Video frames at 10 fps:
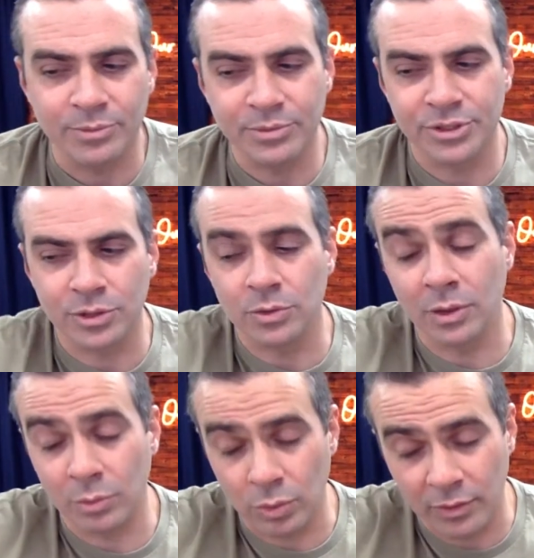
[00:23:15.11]
So,
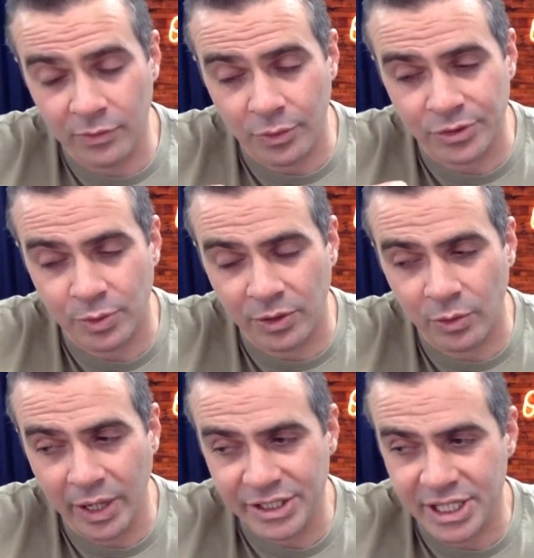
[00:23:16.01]
of course, one of the
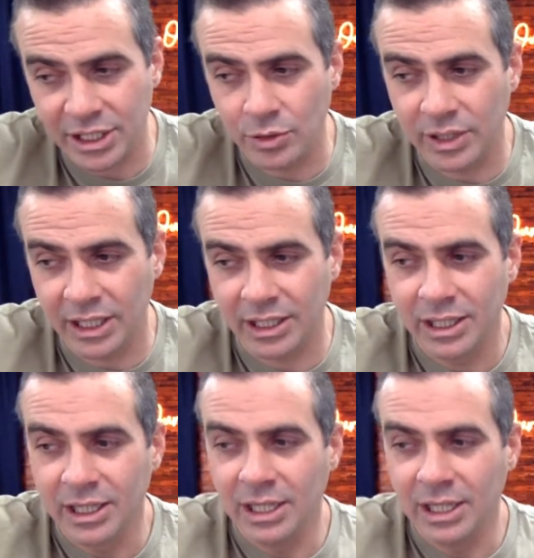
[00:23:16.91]
ways that you can,